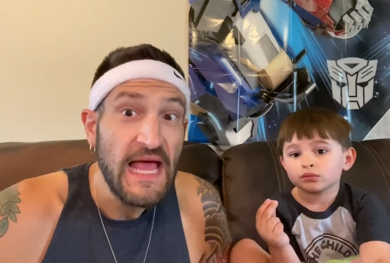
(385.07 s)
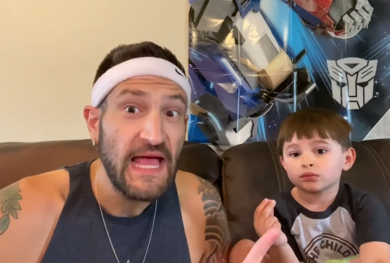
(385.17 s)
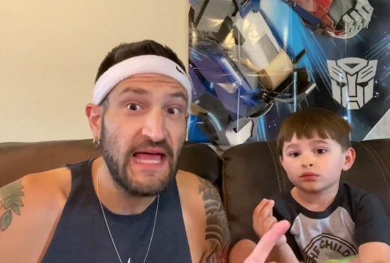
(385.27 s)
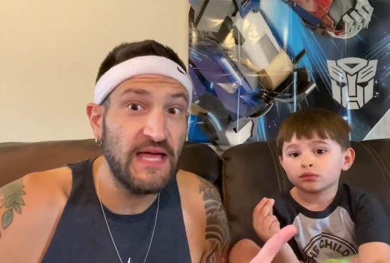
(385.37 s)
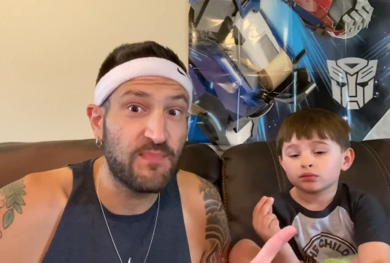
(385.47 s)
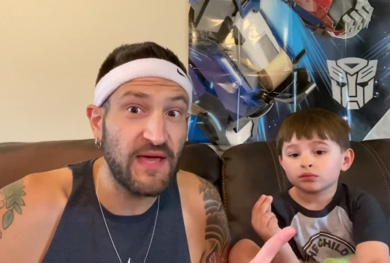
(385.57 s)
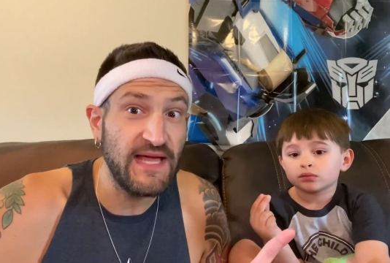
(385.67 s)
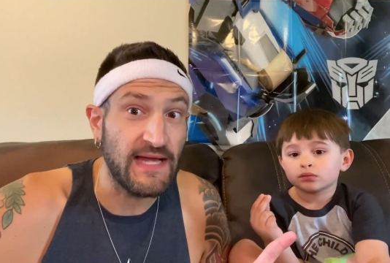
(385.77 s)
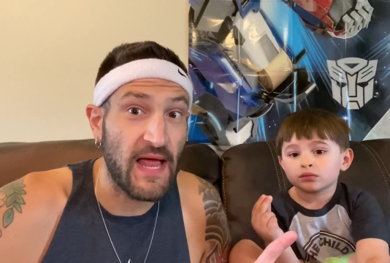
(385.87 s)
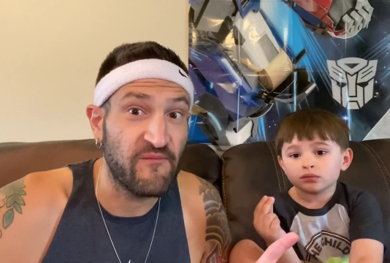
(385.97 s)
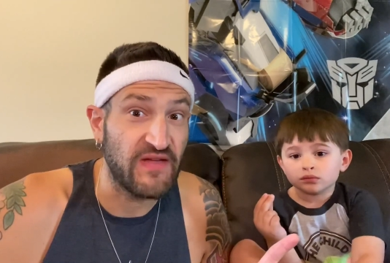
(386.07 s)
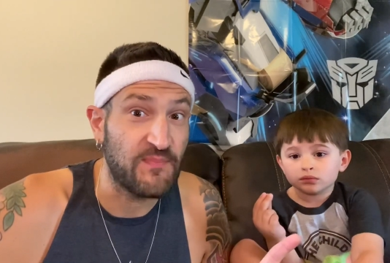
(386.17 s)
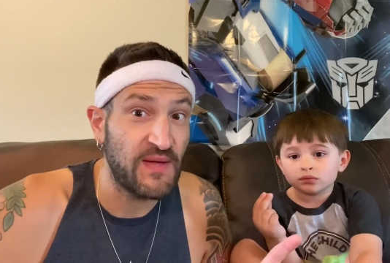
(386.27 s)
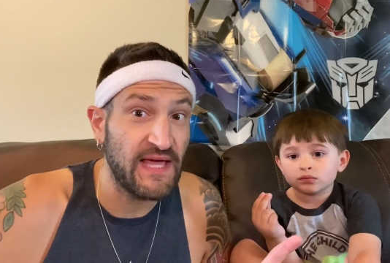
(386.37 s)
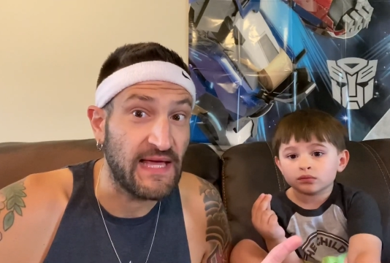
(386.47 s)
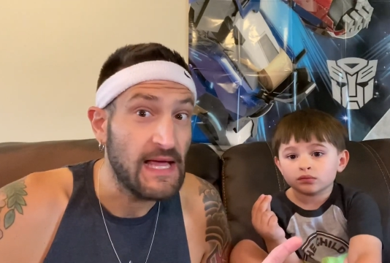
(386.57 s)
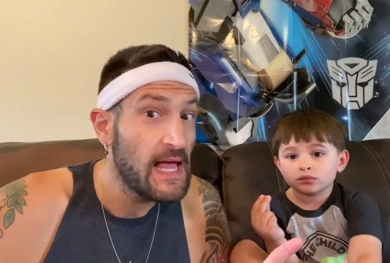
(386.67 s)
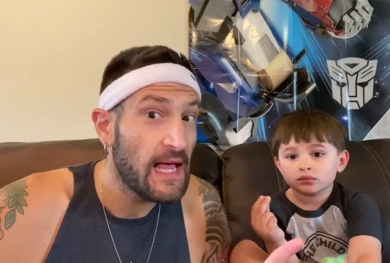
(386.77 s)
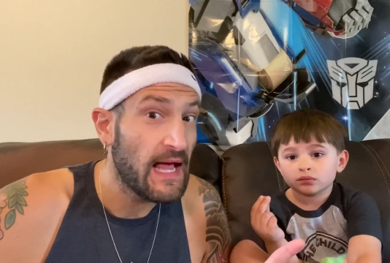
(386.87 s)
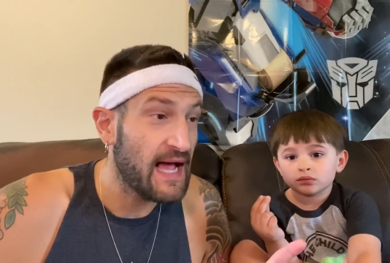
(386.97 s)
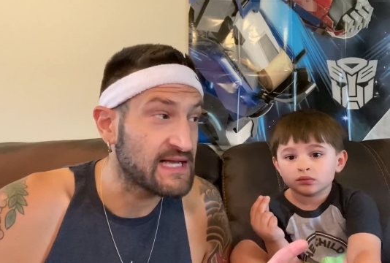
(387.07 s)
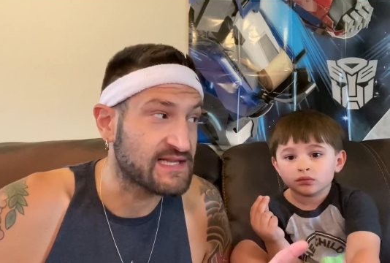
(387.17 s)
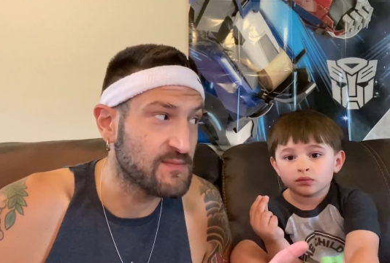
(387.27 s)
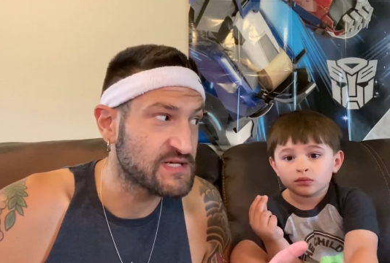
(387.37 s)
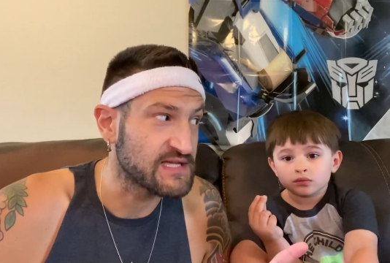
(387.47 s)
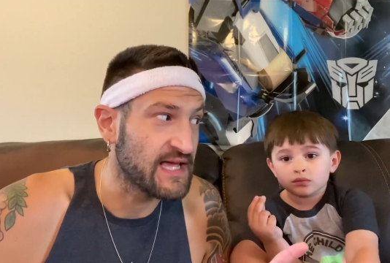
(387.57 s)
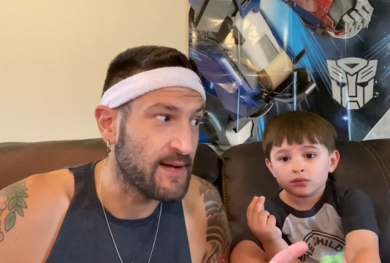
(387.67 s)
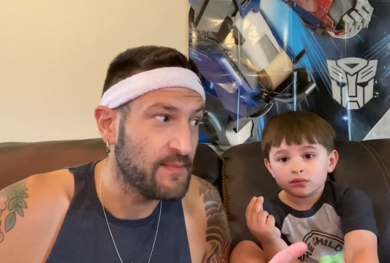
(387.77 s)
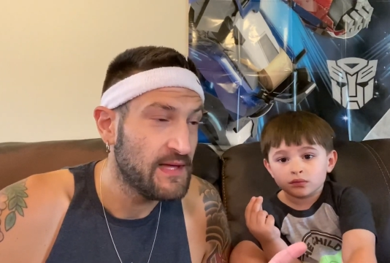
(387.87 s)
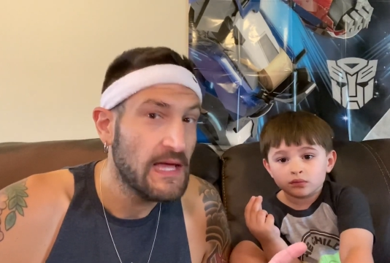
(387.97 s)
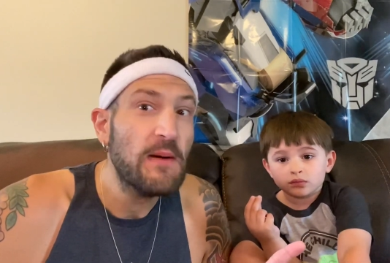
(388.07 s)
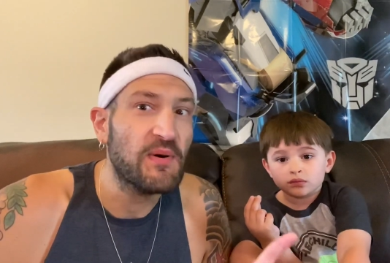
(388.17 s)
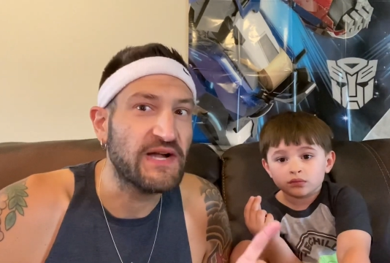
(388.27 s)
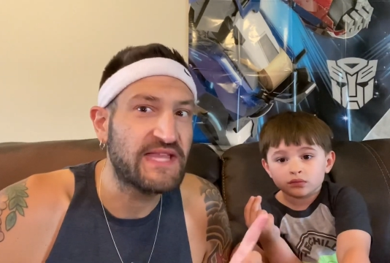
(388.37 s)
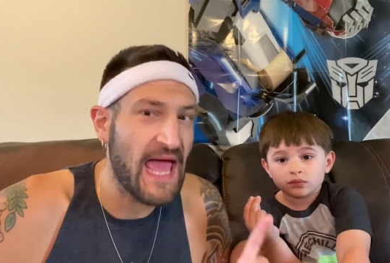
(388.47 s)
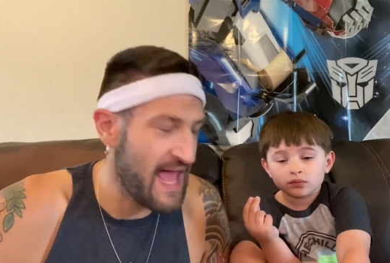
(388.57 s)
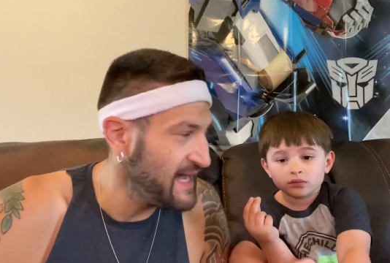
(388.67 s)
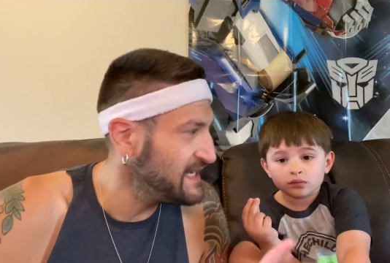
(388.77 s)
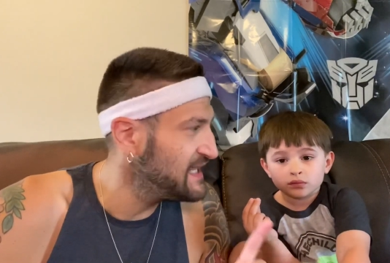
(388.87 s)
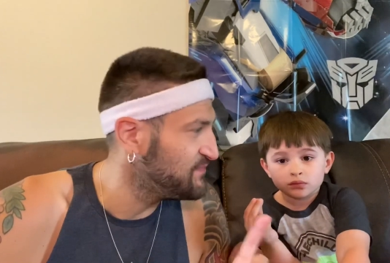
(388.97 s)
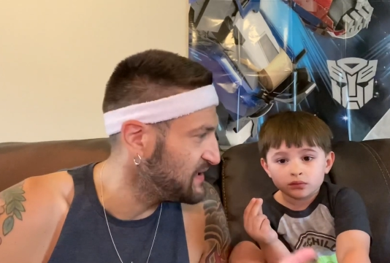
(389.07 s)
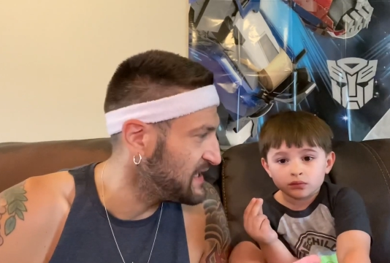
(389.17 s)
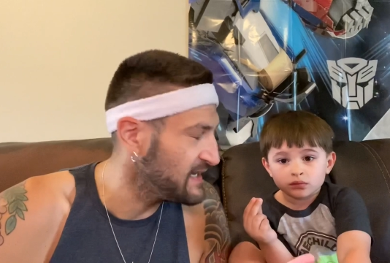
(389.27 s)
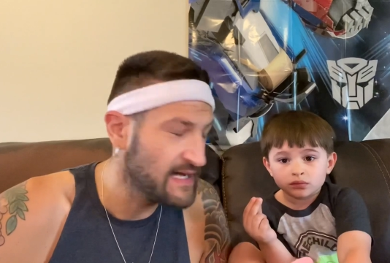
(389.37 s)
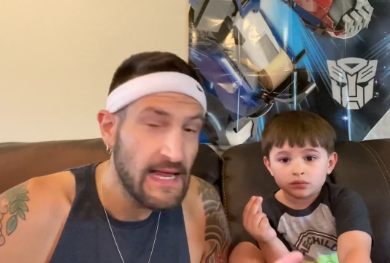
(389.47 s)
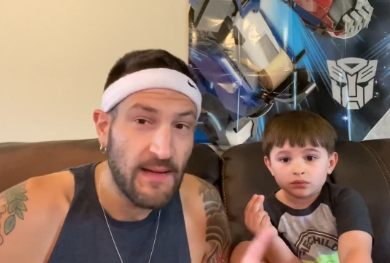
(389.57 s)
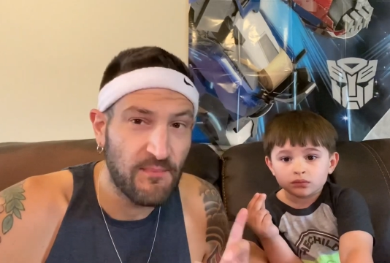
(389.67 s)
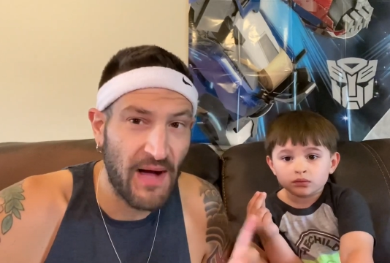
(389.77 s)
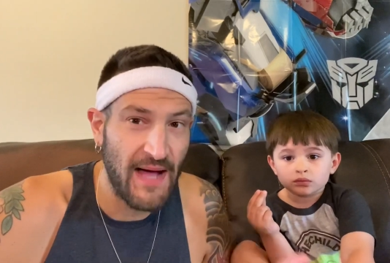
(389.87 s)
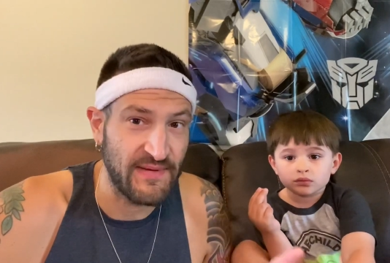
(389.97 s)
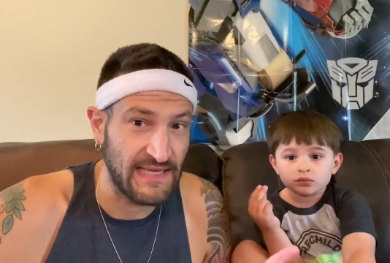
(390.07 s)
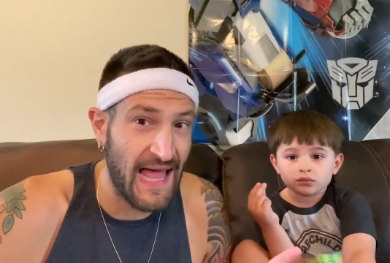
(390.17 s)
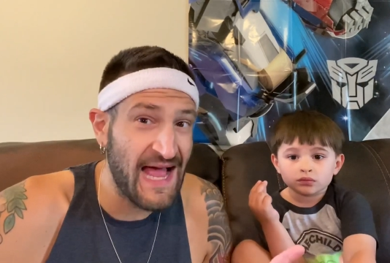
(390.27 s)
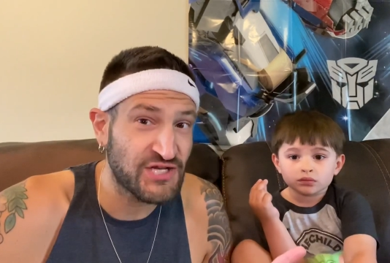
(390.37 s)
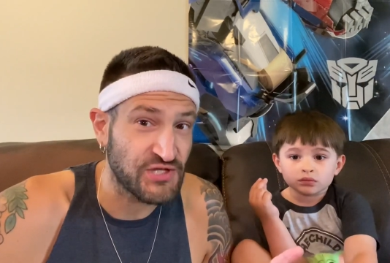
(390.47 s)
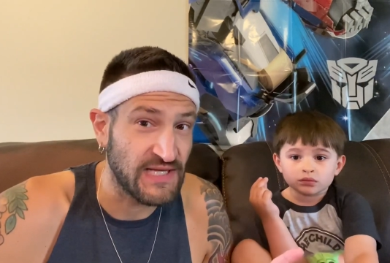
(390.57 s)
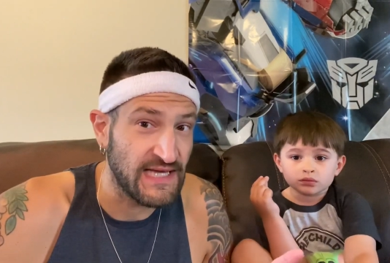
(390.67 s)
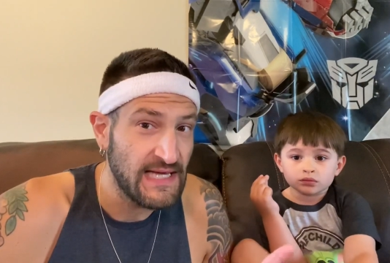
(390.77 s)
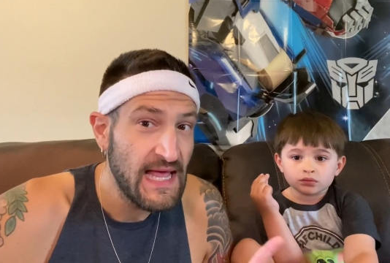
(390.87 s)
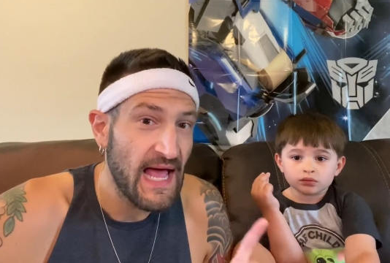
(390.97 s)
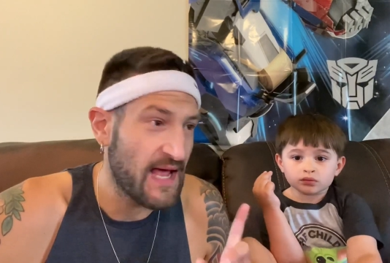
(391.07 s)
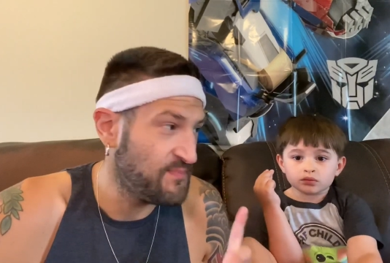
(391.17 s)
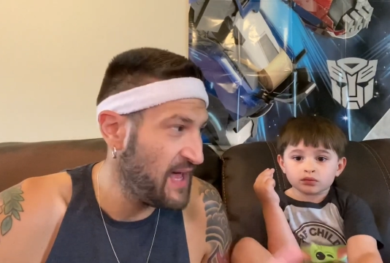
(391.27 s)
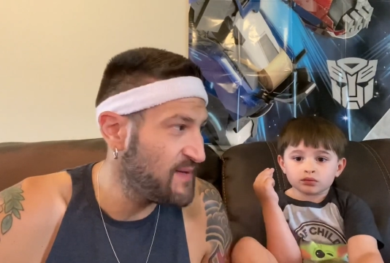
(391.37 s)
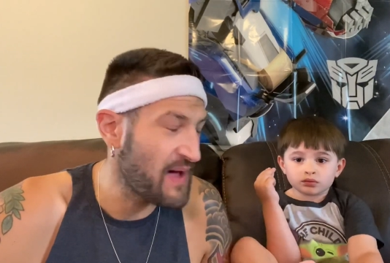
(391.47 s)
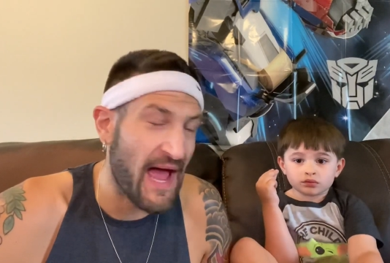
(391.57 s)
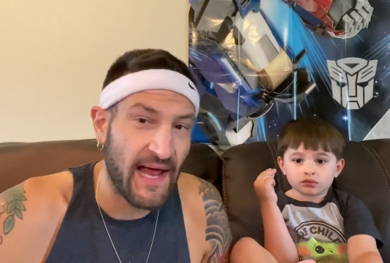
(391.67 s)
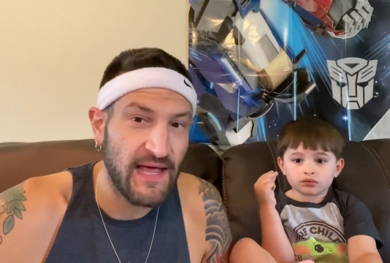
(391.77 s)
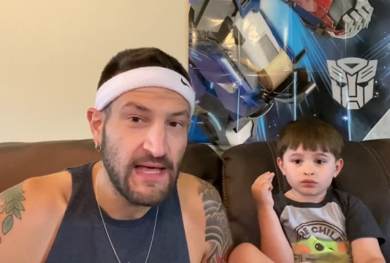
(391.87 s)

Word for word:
Speaker 1: He beat MVP at SummerSlam but can he beat Bobby Lashley at Payback?